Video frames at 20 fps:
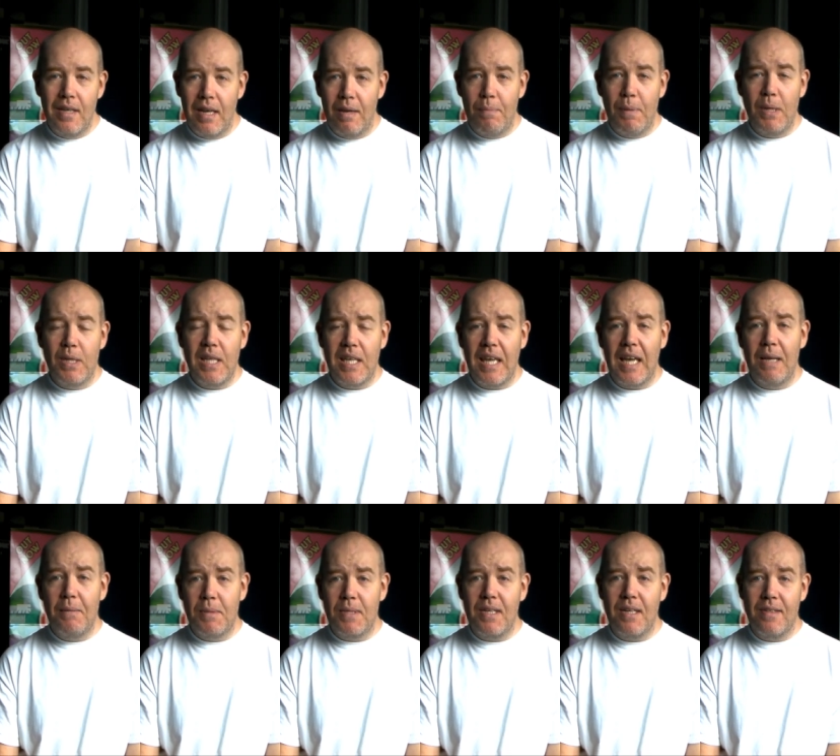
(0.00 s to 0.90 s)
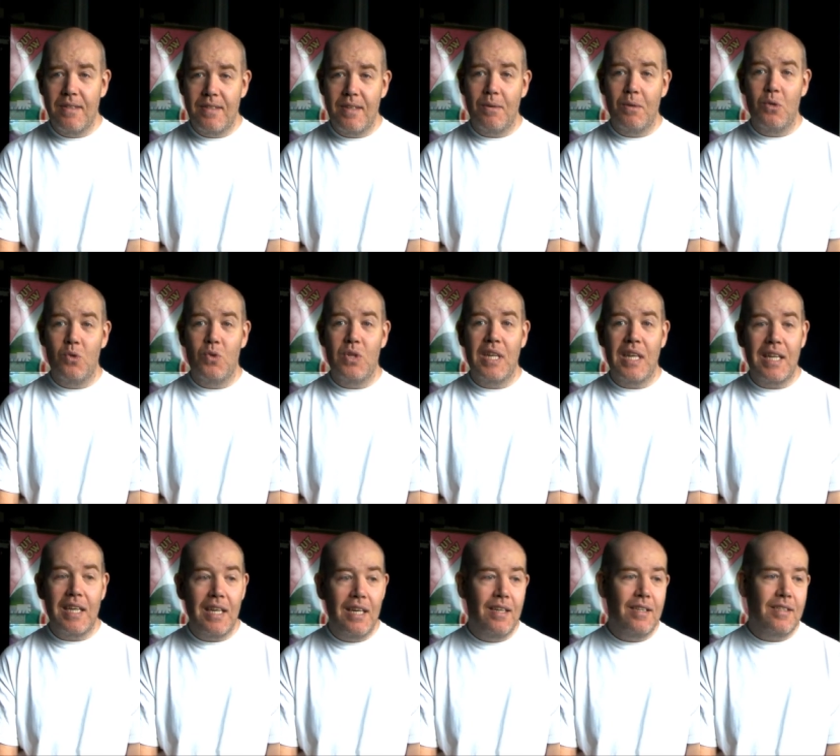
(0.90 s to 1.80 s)
A bloody games console, it's
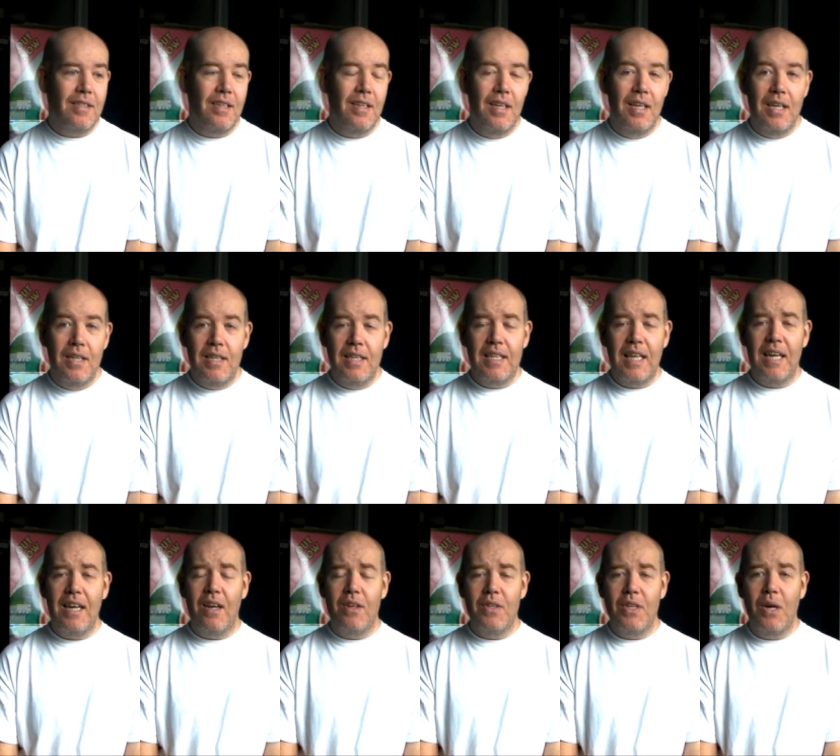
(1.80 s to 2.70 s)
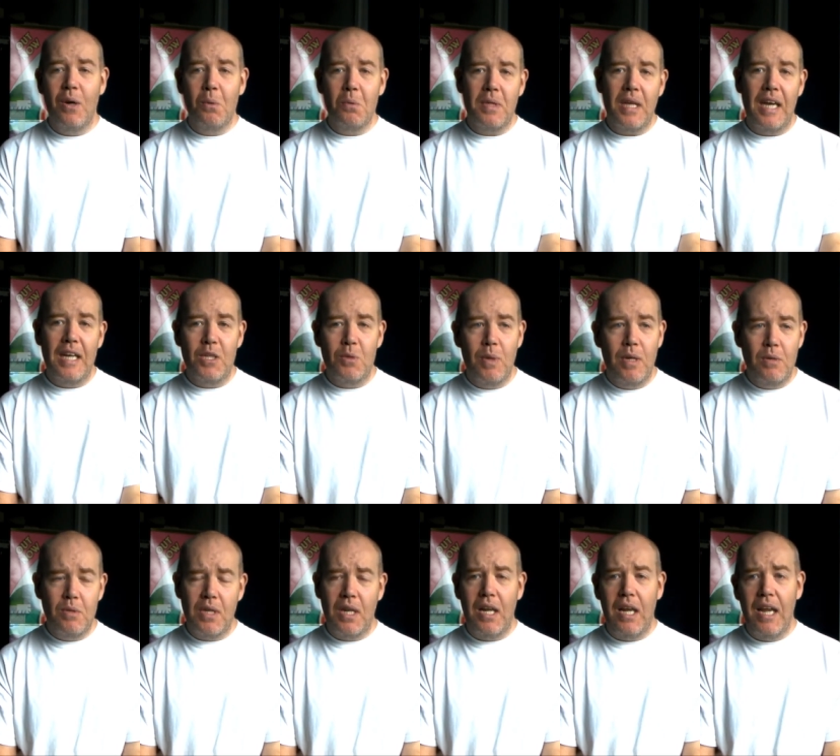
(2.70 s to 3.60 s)
ridiculous. These ain't like the old days where
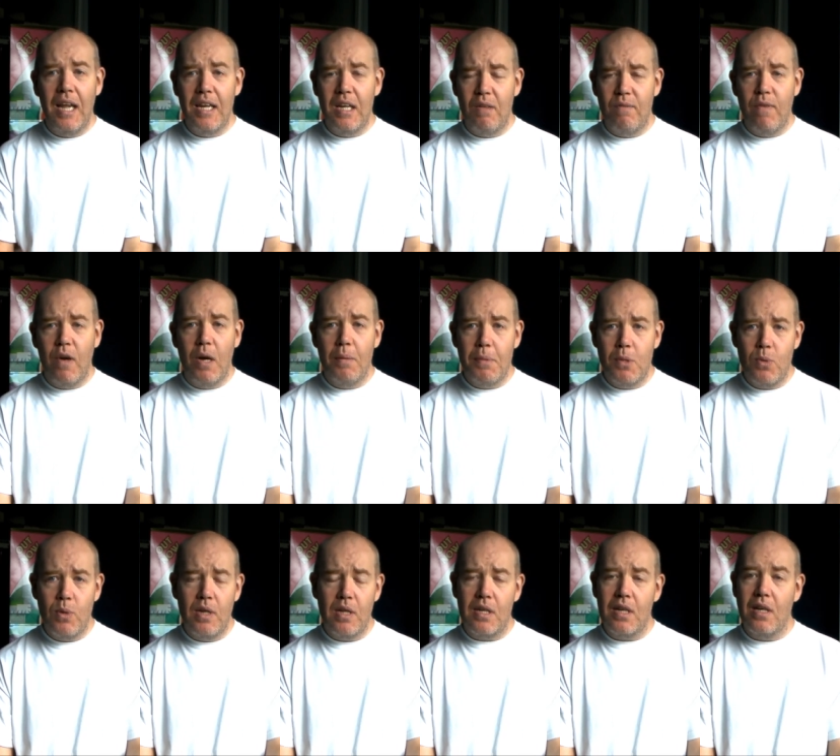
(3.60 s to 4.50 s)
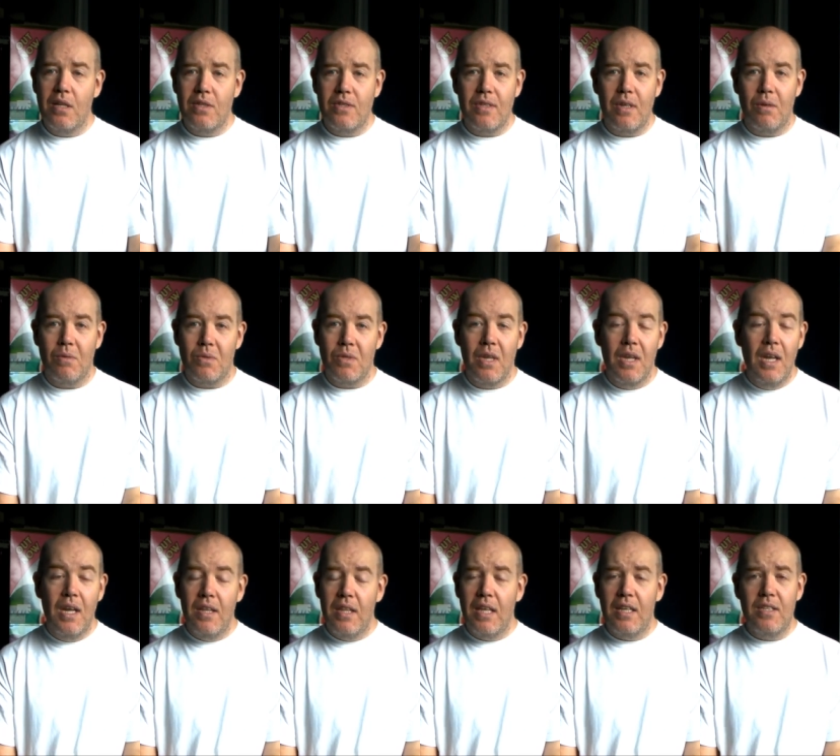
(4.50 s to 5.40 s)
there's a clear divide between the consoles.
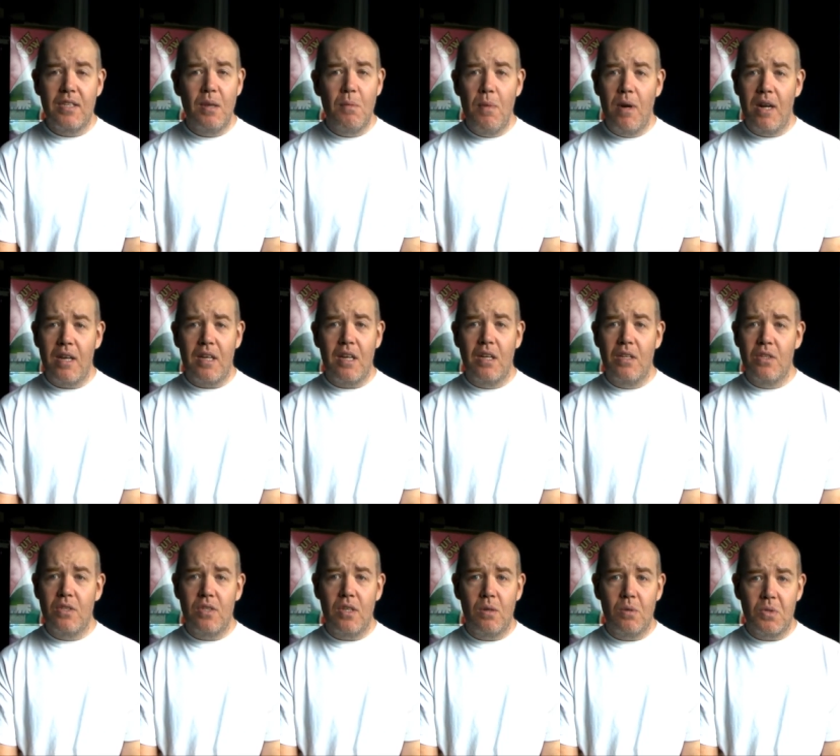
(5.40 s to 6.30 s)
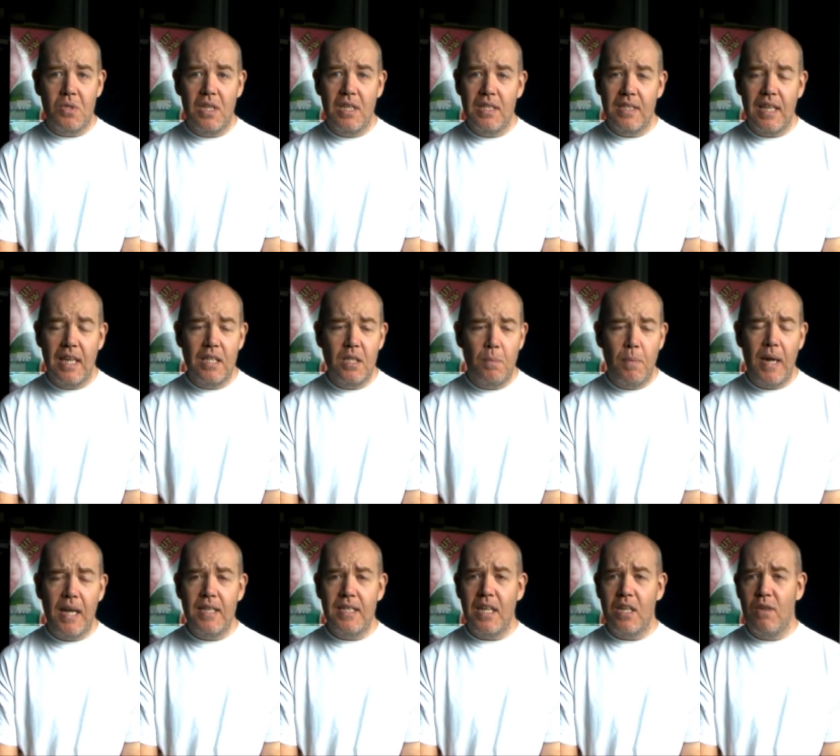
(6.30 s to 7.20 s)
They're similar consoles these days. The
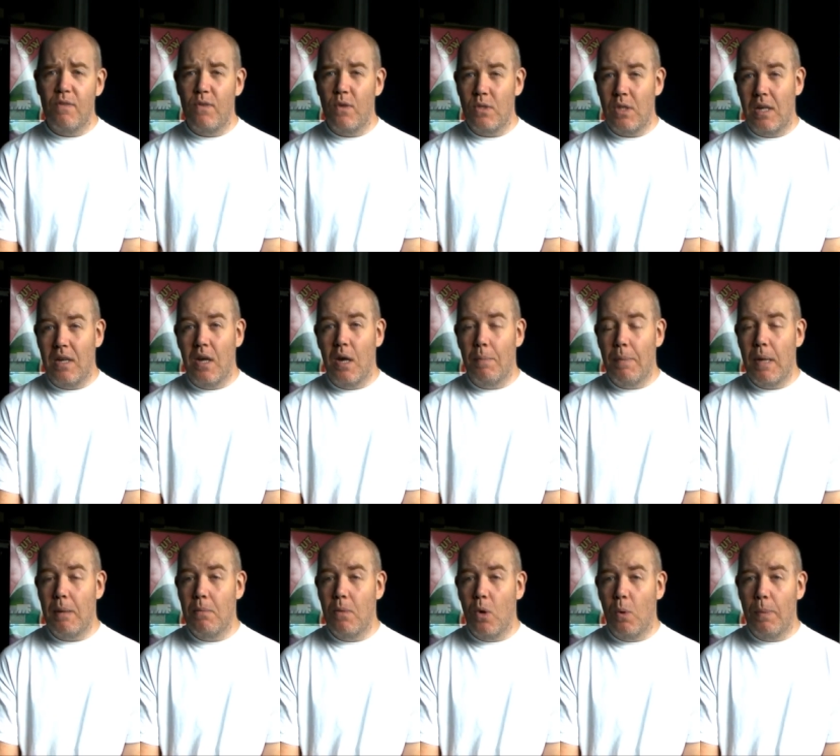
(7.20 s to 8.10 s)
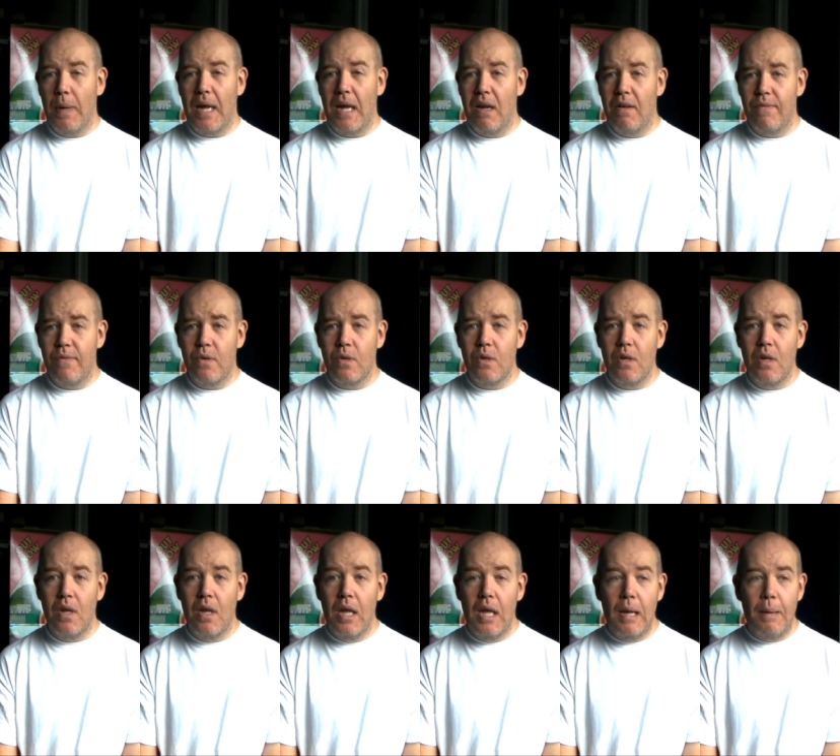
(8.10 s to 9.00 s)
PlayStation 4 is a little bit more powerful,
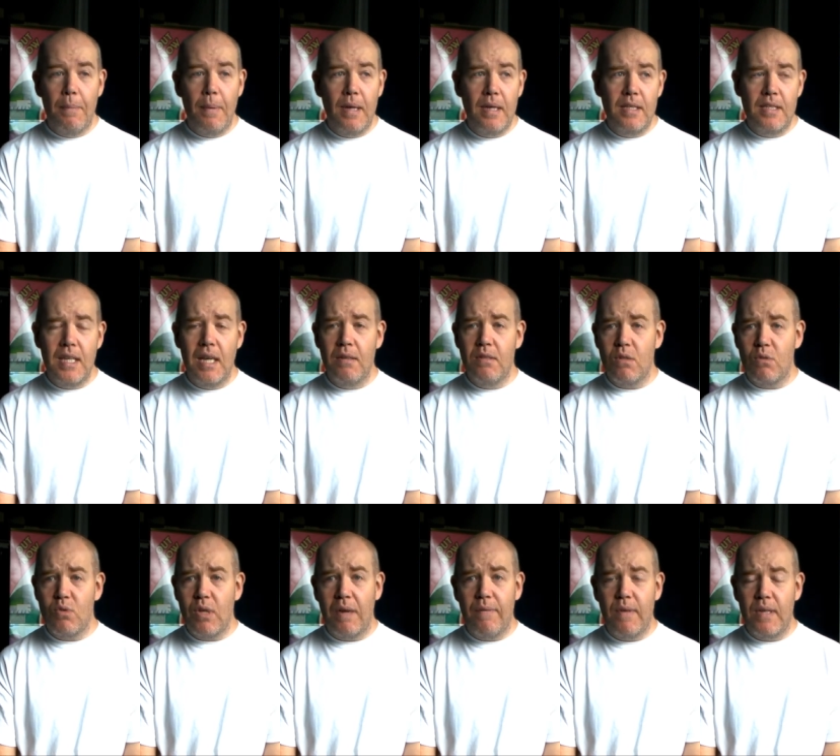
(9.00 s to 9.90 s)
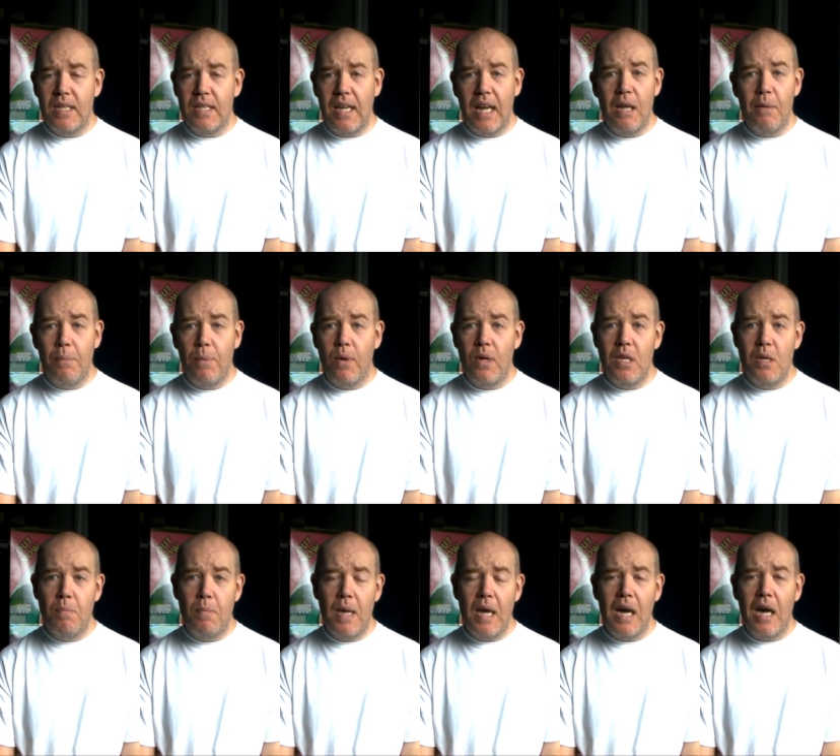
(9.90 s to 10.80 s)
but in terms of graphical output,
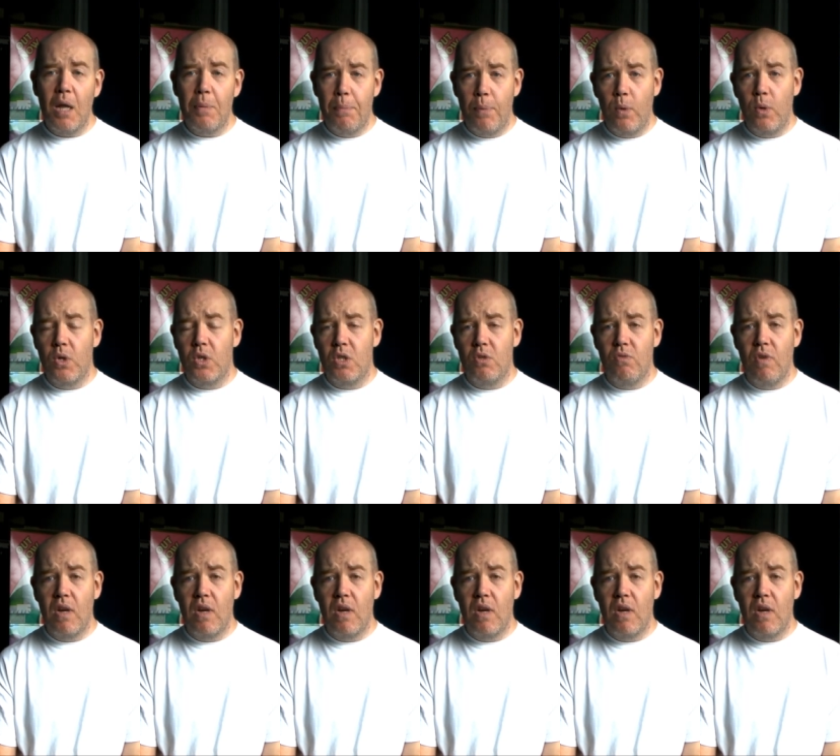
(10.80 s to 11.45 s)
you'd be hard pushed to